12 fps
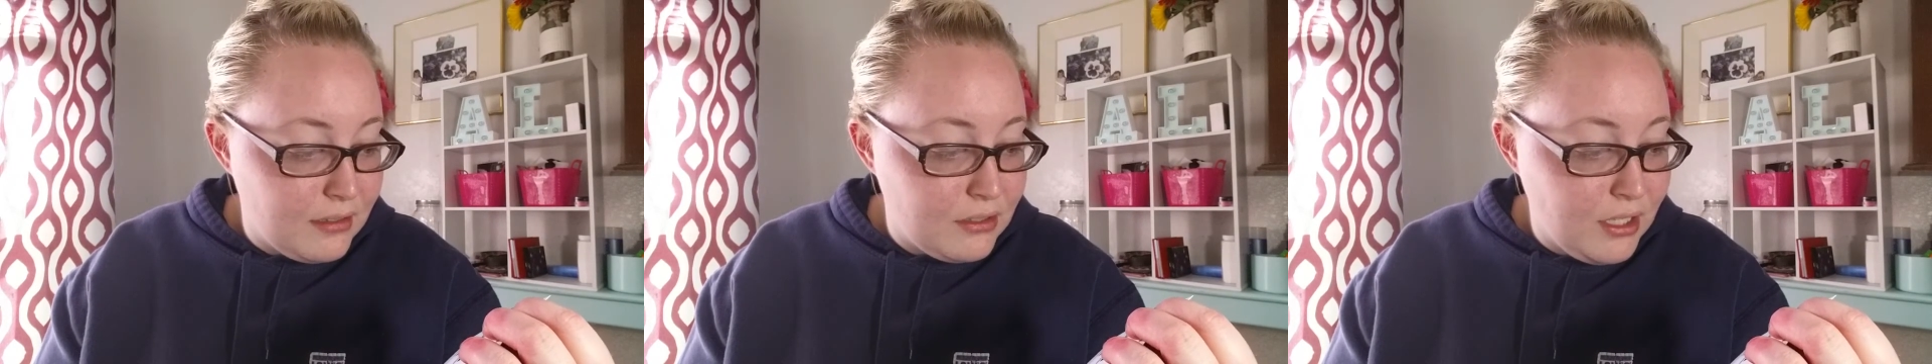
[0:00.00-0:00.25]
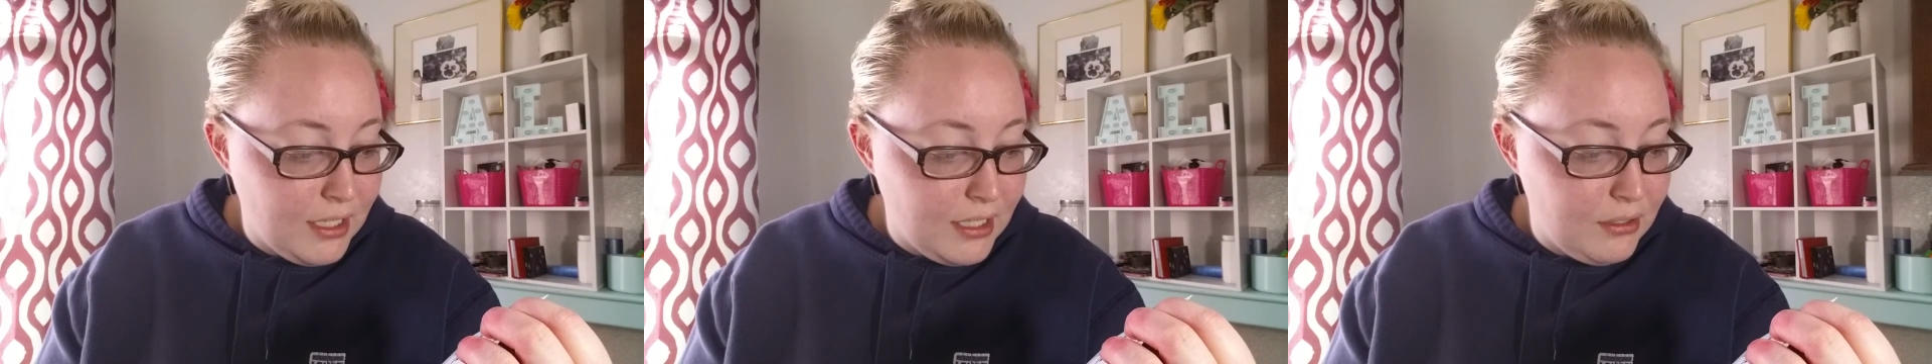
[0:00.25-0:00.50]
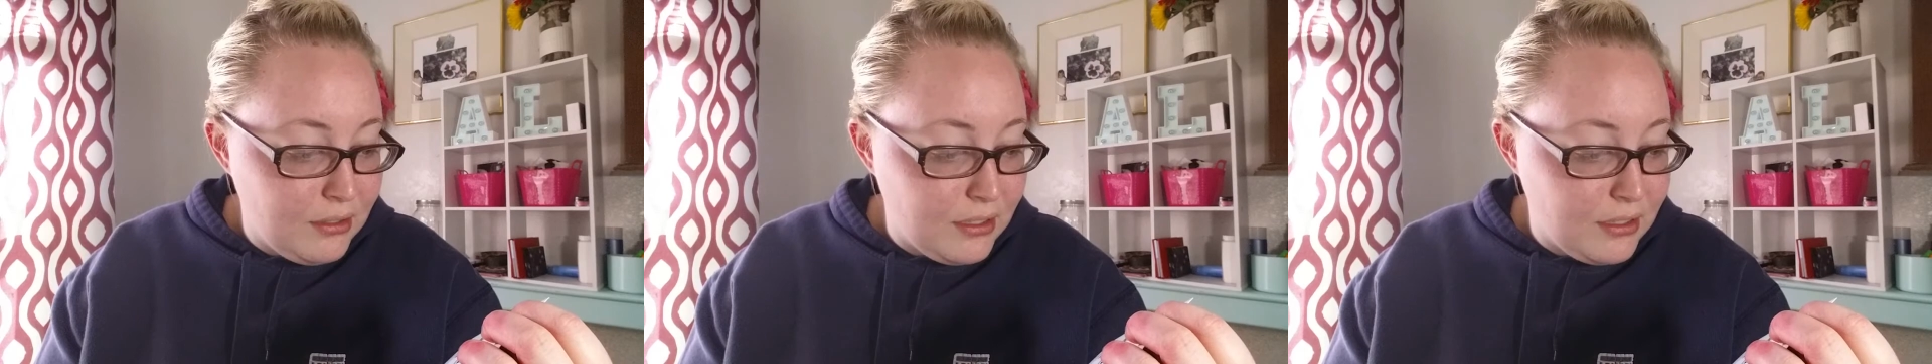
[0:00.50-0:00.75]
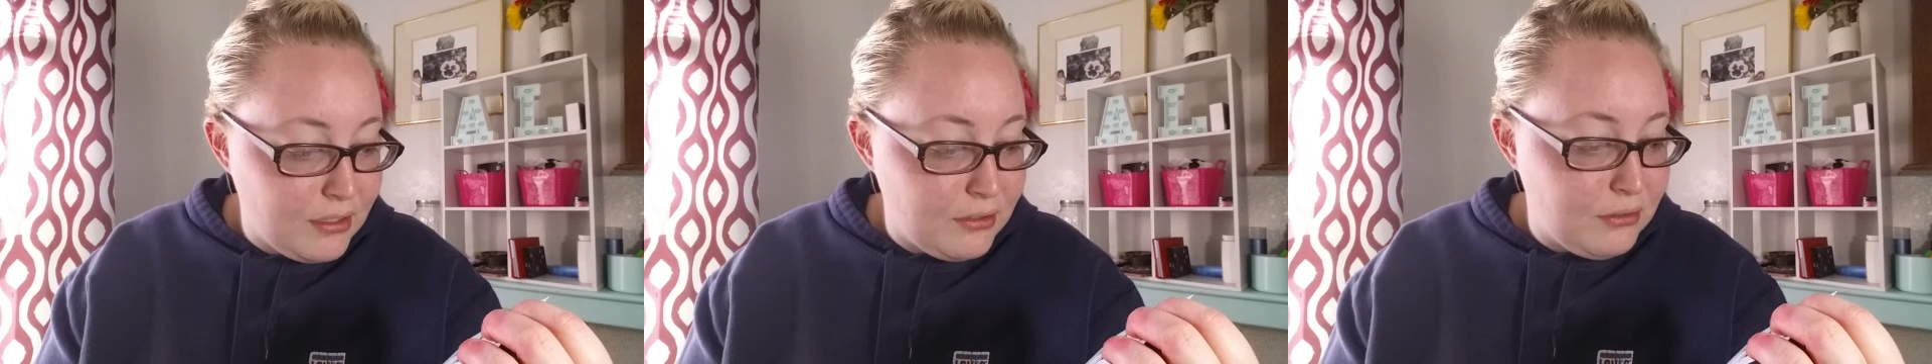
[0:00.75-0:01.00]
Check out
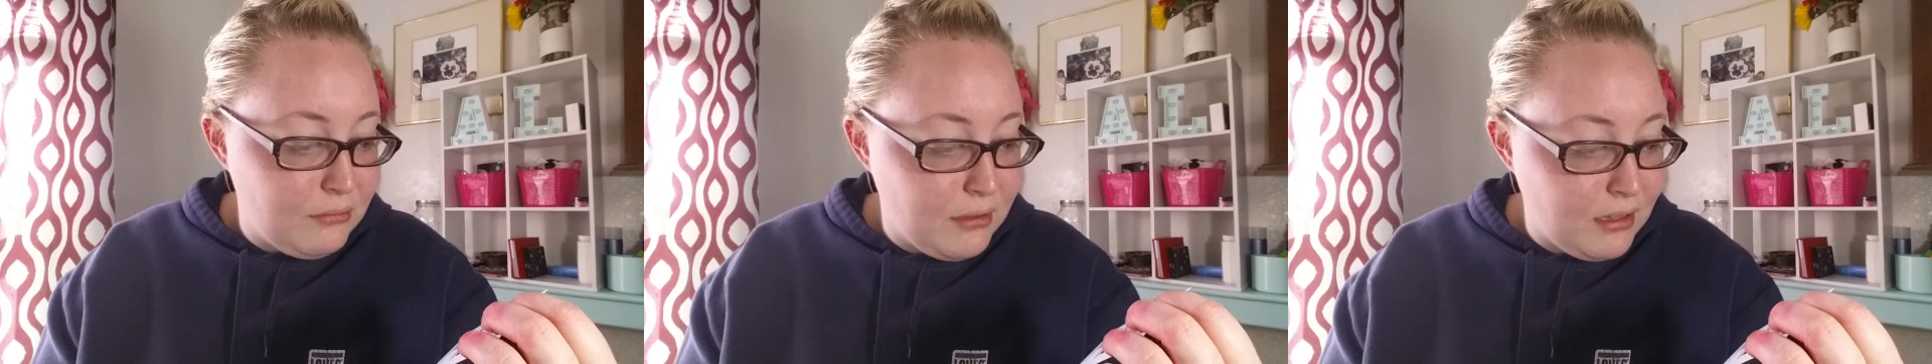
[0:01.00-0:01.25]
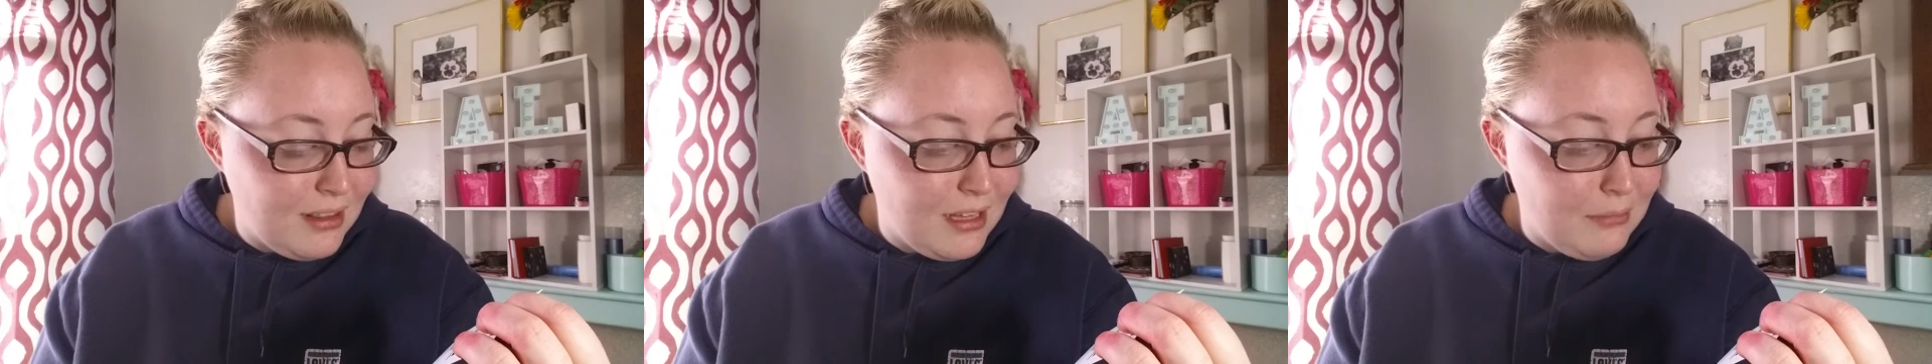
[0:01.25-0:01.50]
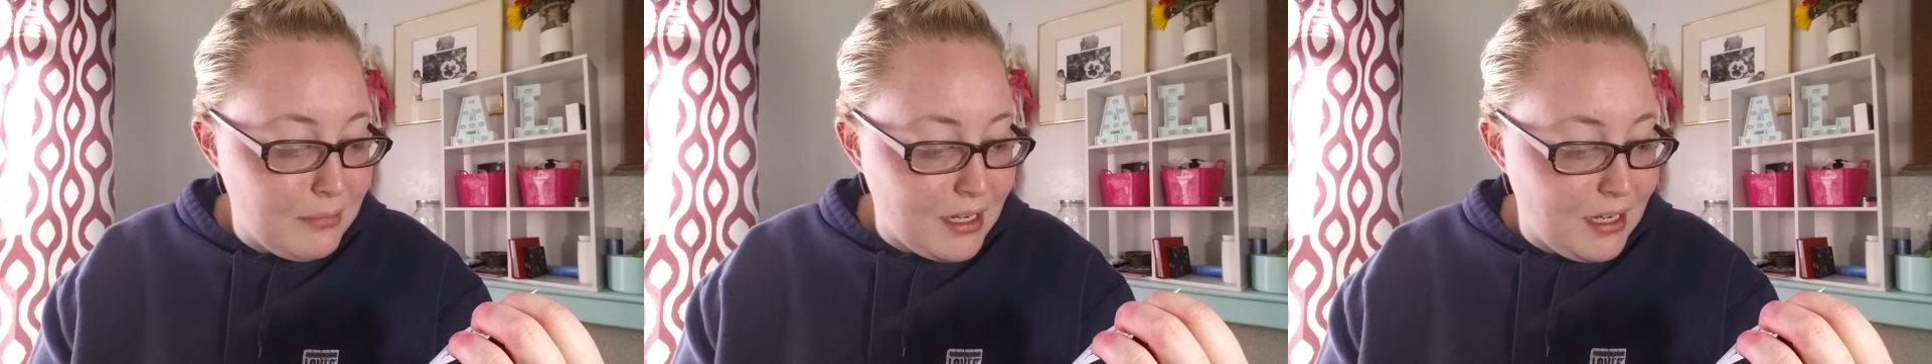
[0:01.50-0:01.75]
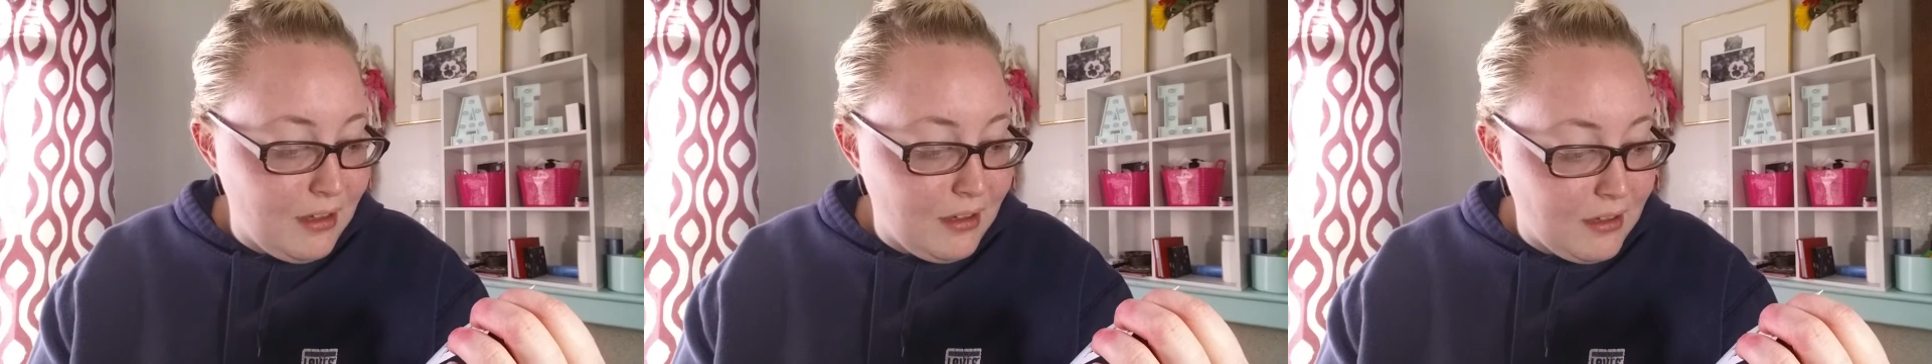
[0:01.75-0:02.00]
our new monthly
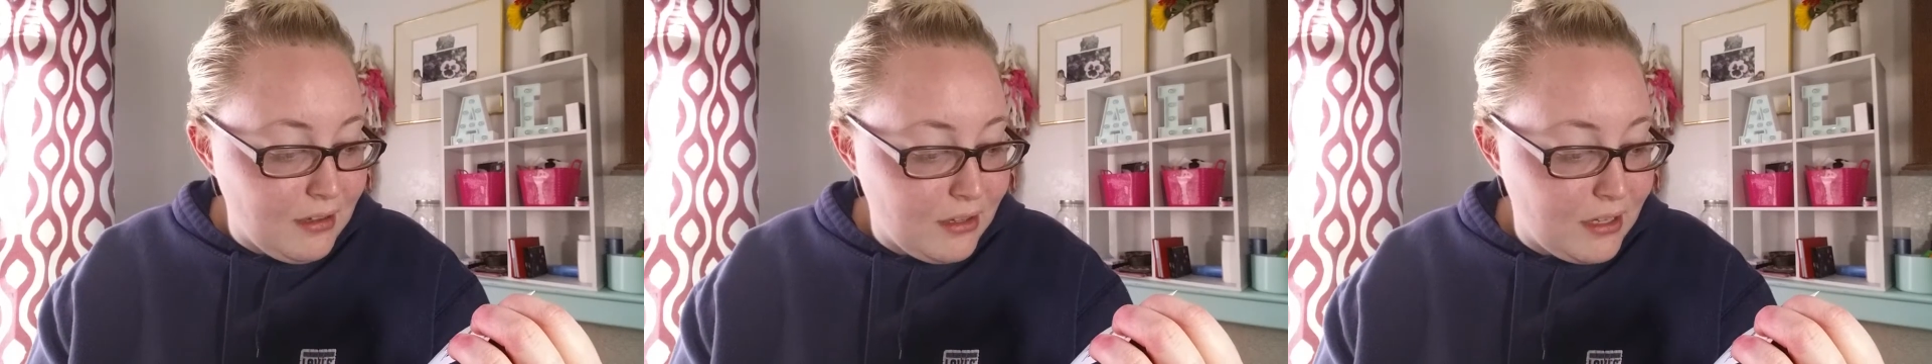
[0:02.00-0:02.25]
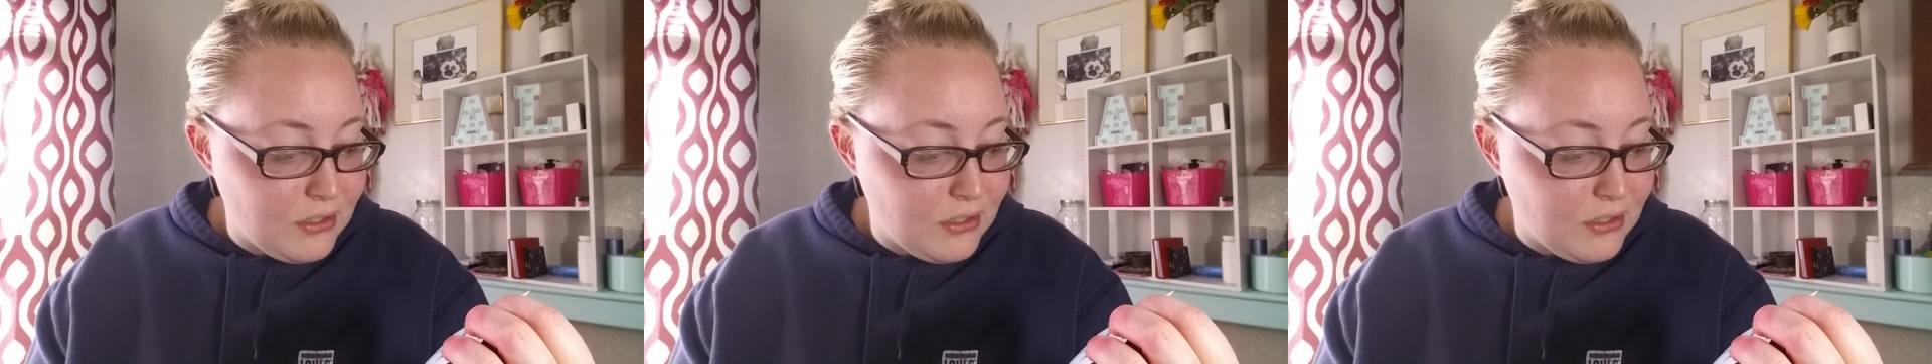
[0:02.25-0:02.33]
mani kit.